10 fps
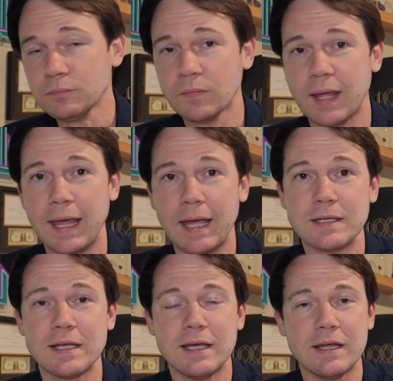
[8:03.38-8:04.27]

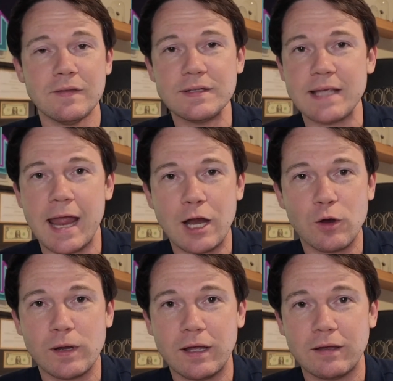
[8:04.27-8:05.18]
and this
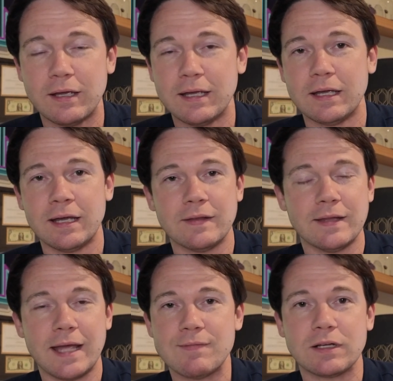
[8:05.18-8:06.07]
area,
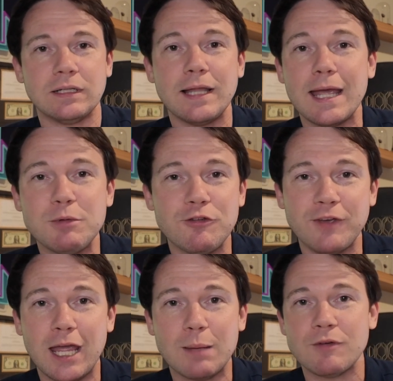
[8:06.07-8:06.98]
they have a claim to
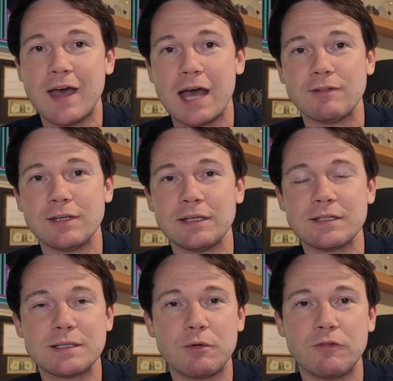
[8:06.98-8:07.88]
fame of having
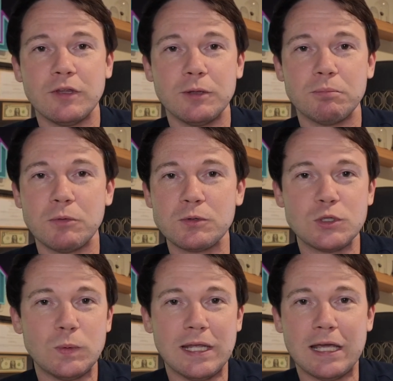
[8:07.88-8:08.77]
some of the most
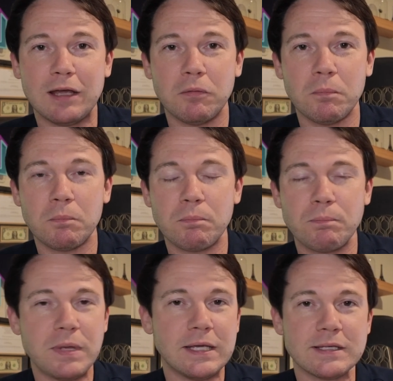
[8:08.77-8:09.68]
unique,
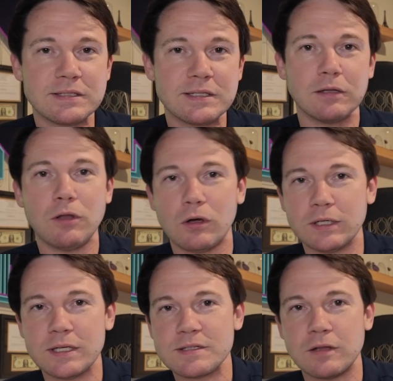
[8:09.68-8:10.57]
biggest and
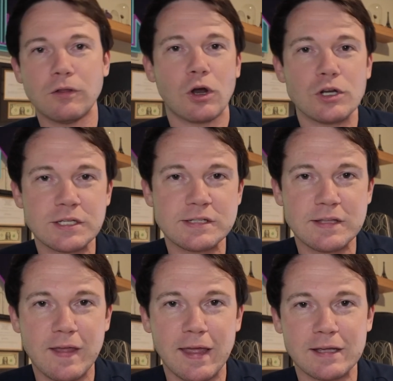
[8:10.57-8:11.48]
longest and largest
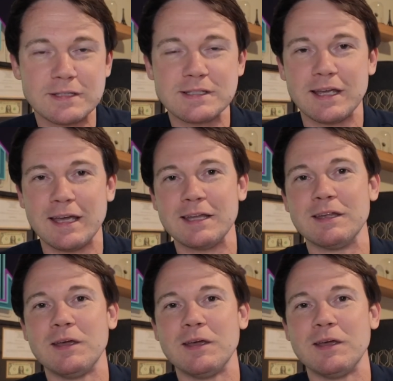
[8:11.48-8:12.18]
things. And